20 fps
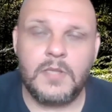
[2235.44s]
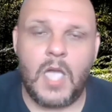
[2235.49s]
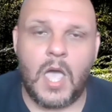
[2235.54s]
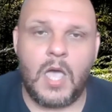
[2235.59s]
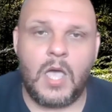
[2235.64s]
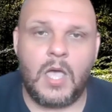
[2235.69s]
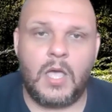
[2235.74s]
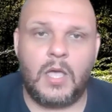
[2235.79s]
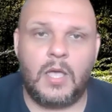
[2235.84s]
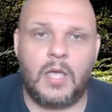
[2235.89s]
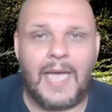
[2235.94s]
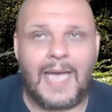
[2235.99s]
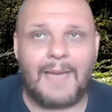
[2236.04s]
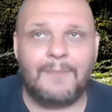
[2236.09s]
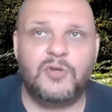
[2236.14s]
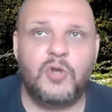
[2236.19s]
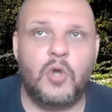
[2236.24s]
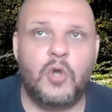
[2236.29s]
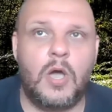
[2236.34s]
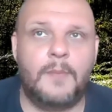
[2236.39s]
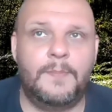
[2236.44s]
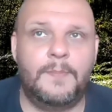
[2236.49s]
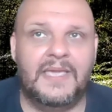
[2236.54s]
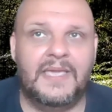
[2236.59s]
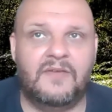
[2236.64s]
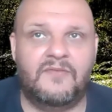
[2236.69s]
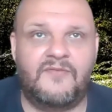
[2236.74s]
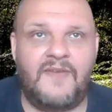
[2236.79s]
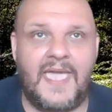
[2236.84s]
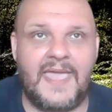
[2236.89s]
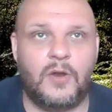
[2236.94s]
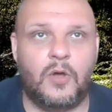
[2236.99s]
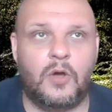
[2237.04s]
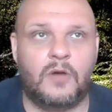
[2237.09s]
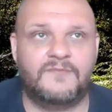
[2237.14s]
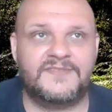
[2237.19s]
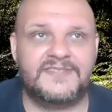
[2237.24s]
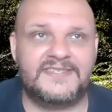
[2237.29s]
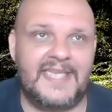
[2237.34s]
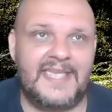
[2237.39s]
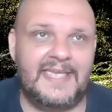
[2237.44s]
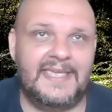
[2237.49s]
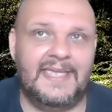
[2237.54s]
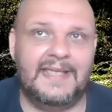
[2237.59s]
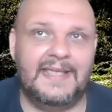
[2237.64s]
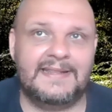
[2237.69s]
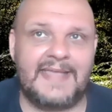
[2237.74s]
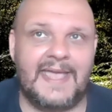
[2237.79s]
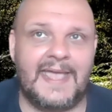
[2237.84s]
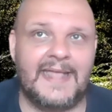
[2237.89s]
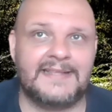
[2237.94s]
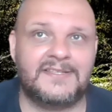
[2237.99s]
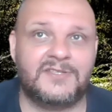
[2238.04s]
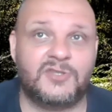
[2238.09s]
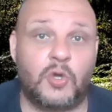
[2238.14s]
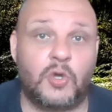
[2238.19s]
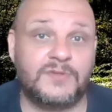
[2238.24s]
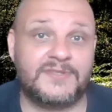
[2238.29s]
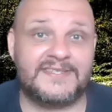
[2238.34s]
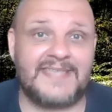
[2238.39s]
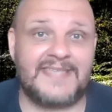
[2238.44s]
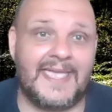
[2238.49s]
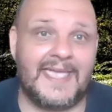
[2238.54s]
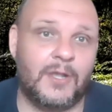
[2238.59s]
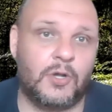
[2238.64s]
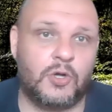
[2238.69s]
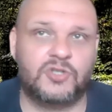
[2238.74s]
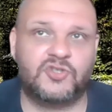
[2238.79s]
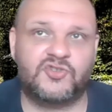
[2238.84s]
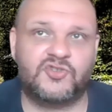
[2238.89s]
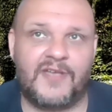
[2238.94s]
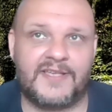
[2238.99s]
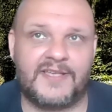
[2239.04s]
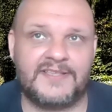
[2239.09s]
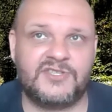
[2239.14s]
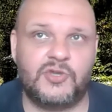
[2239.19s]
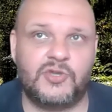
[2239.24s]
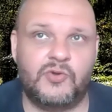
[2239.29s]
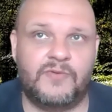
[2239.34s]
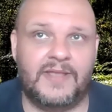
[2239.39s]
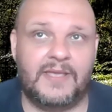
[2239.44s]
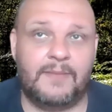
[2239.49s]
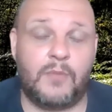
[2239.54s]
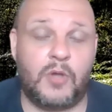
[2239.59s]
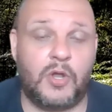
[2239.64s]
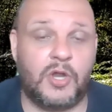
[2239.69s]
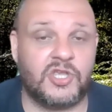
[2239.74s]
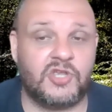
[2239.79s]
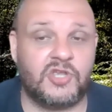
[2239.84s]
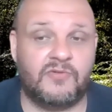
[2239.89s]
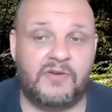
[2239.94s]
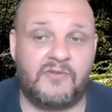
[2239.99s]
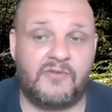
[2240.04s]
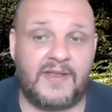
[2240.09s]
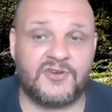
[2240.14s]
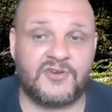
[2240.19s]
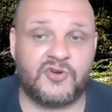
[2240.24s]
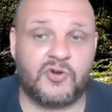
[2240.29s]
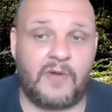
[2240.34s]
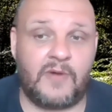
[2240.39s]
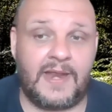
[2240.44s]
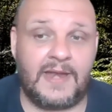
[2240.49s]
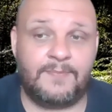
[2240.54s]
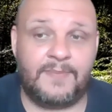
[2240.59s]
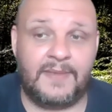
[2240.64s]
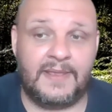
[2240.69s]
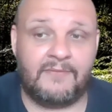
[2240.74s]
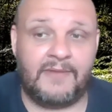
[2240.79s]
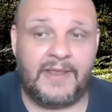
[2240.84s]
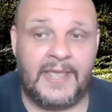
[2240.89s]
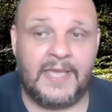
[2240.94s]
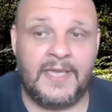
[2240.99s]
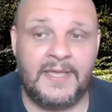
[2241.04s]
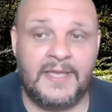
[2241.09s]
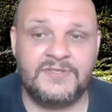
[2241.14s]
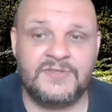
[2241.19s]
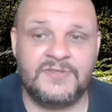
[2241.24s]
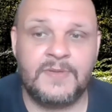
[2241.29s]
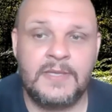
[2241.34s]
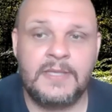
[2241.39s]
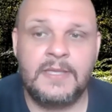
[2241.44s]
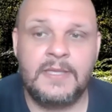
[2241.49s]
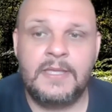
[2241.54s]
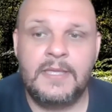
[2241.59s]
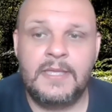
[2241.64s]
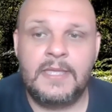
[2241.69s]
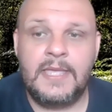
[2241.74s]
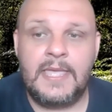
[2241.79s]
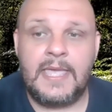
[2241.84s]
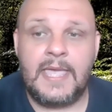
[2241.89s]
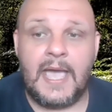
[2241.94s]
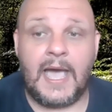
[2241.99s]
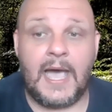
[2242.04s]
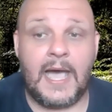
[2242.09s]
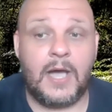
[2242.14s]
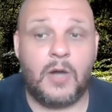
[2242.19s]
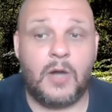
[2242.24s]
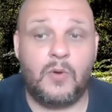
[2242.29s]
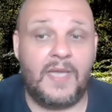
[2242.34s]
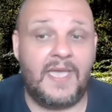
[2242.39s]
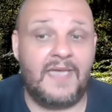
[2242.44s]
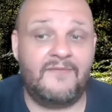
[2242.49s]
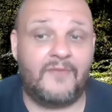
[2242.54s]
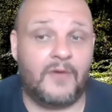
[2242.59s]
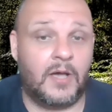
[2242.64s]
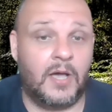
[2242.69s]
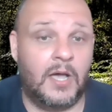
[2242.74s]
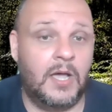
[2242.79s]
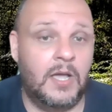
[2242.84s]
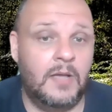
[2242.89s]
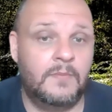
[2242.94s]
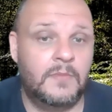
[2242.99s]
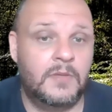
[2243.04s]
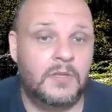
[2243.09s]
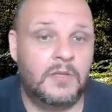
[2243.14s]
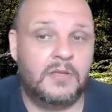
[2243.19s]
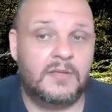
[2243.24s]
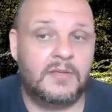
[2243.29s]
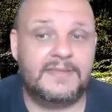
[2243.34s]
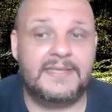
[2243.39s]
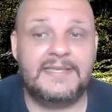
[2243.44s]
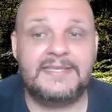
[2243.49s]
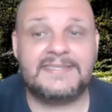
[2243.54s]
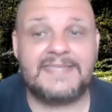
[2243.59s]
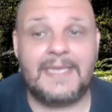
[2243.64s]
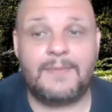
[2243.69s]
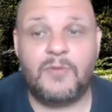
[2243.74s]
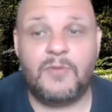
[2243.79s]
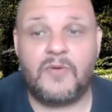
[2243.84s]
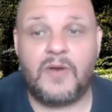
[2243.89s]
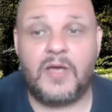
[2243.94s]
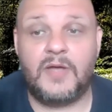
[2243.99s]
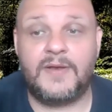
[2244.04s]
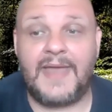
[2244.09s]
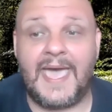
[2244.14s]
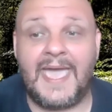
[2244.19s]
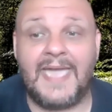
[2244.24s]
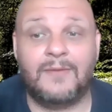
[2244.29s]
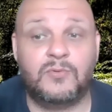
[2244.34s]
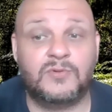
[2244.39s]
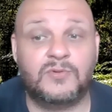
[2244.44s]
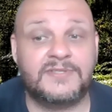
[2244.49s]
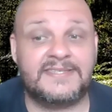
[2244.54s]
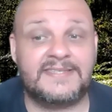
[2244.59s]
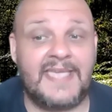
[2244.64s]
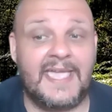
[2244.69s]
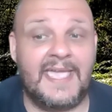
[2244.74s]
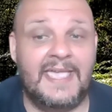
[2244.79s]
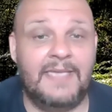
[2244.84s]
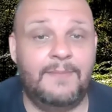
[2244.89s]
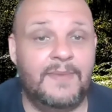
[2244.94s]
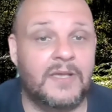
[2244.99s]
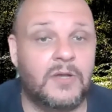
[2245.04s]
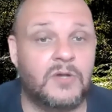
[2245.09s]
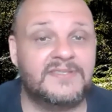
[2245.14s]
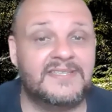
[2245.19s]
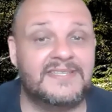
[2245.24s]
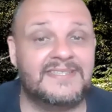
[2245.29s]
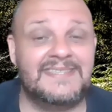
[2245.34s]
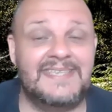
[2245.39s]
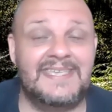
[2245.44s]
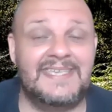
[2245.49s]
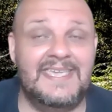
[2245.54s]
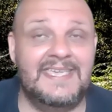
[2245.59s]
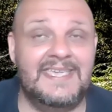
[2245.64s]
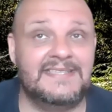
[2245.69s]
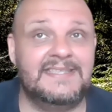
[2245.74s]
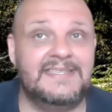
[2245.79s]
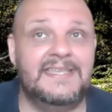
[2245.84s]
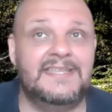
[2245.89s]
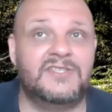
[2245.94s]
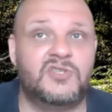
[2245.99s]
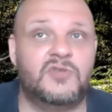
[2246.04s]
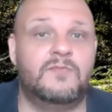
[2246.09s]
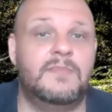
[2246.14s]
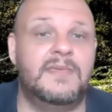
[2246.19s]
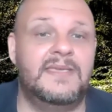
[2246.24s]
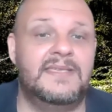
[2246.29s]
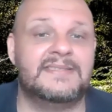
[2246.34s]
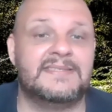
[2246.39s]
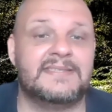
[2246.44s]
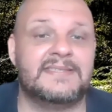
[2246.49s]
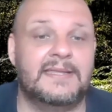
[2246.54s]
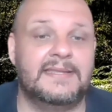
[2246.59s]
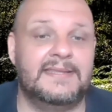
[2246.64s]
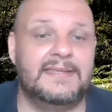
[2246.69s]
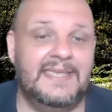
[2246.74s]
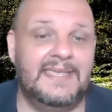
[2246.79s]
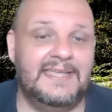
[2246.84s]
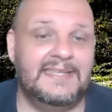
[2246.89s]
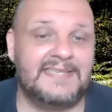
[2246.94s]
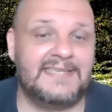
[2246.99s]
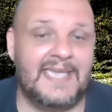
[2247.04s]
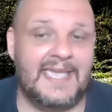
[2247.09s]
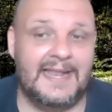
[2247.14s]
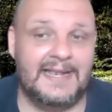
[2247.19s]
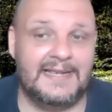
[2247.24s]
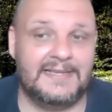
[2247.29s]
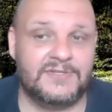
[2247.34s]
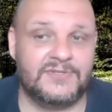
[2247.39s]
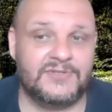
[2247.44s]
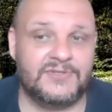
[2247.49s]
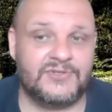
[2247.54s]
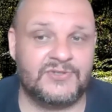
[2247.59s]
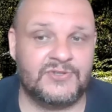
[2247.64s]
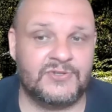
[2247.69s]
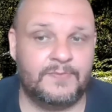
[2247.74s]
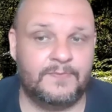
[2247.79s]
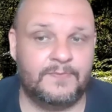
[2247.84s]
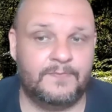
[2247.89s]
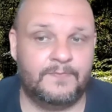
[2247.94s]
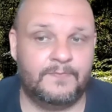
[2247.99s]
Uh, I'm not a big fan of saying that don't sign contracts during Mercury retrograde period. However, this time around, I would say because it's easy to miss details.